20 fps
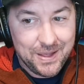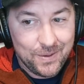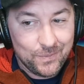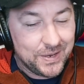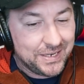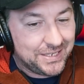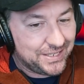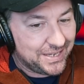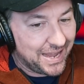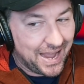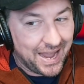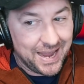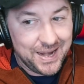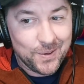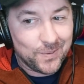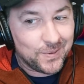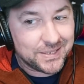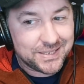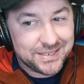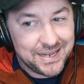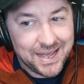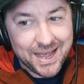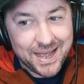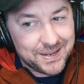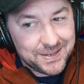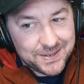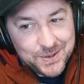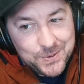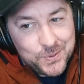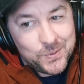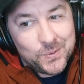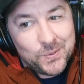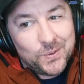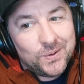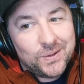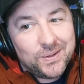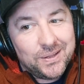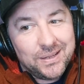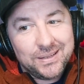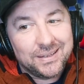which I know it's not
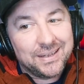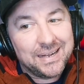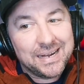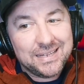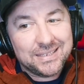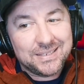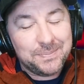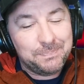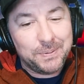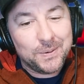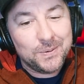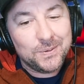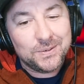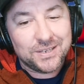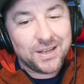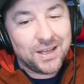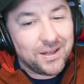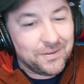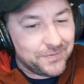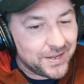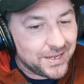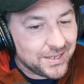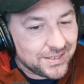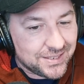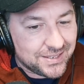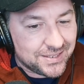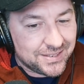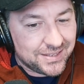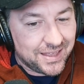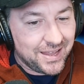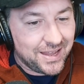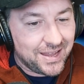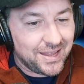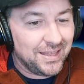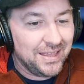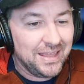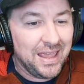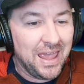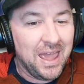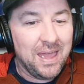cool, like it's a post office
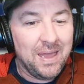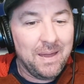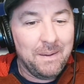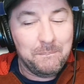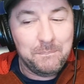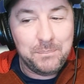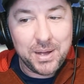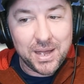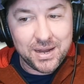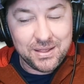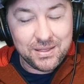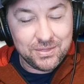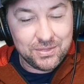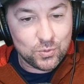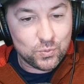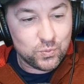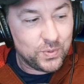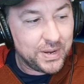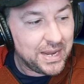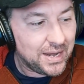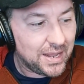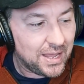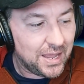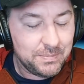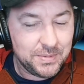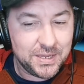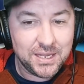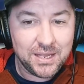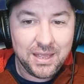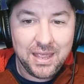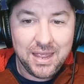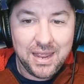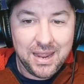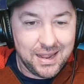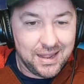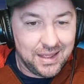thing, but the renaming